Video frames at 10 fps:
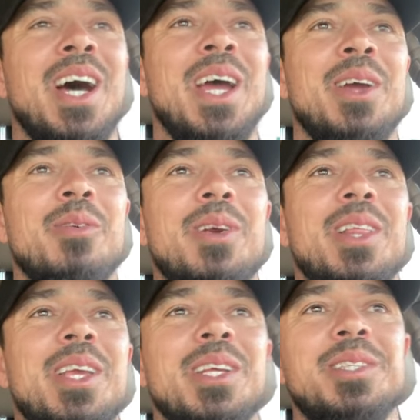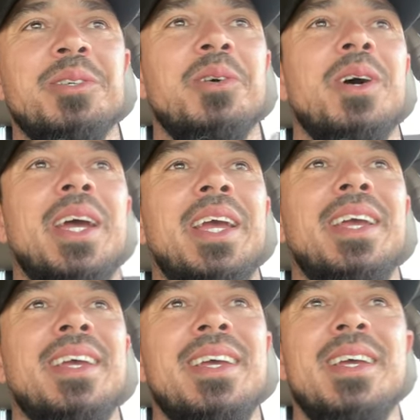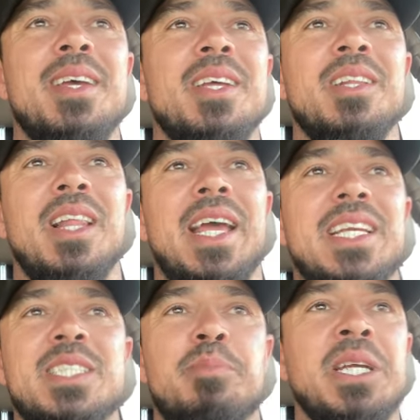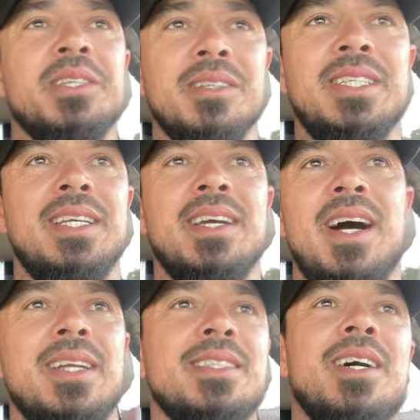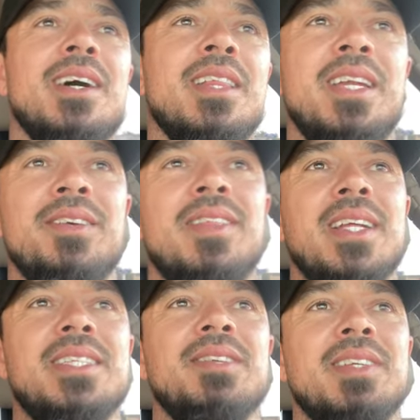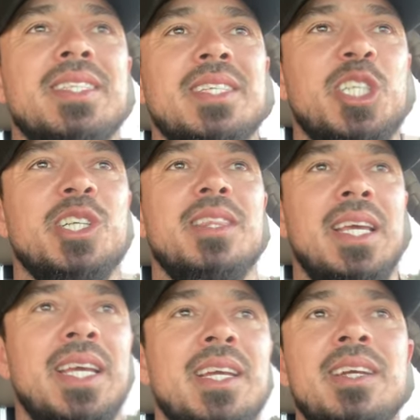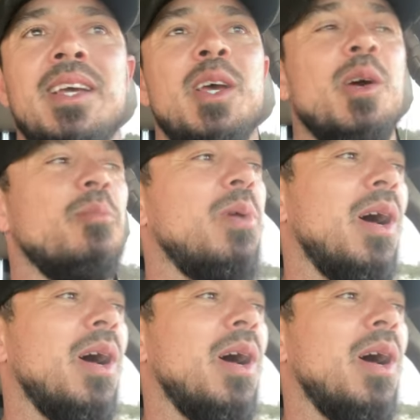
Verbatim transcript: I really enjoy like specialty hot chocolate, if that's even such a thing.